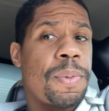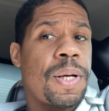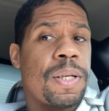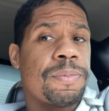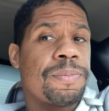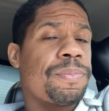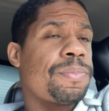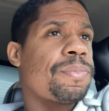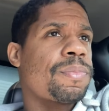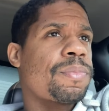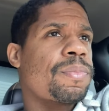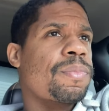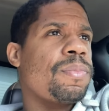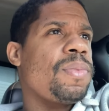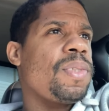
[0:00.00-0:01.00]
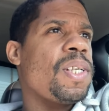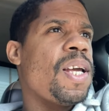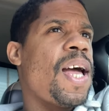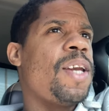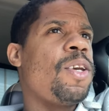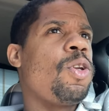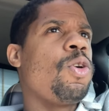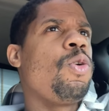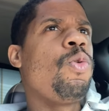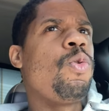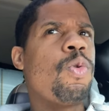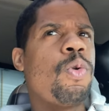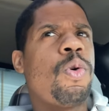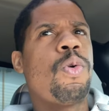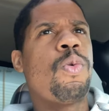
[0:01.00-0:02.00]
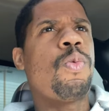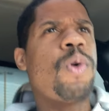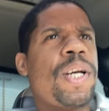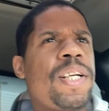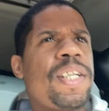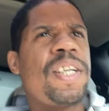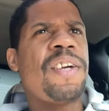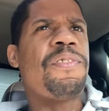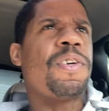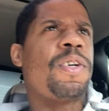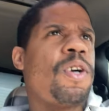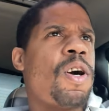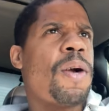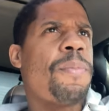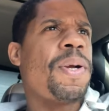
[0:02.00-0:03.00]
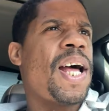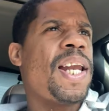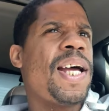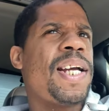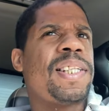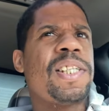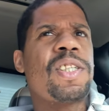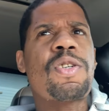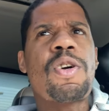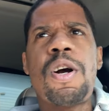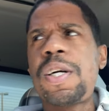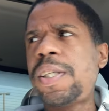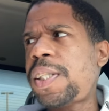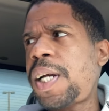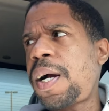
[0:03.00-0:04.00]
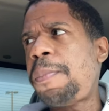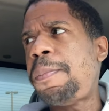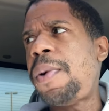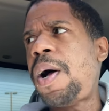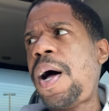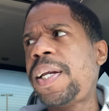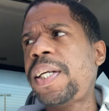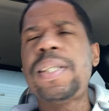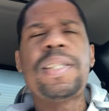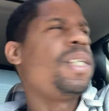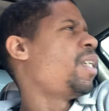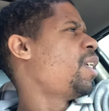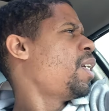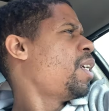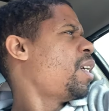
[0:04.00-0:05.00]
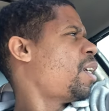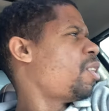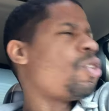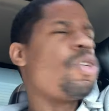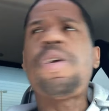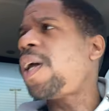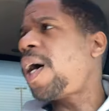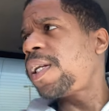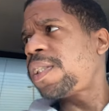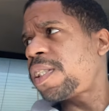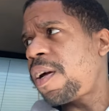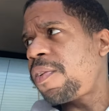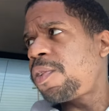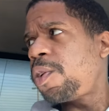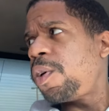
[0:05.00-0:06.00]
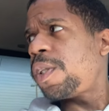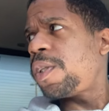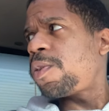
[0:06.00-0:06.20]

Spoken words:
But I do want a different car, but I like this car because I can mod it and do a lot of stuff to it.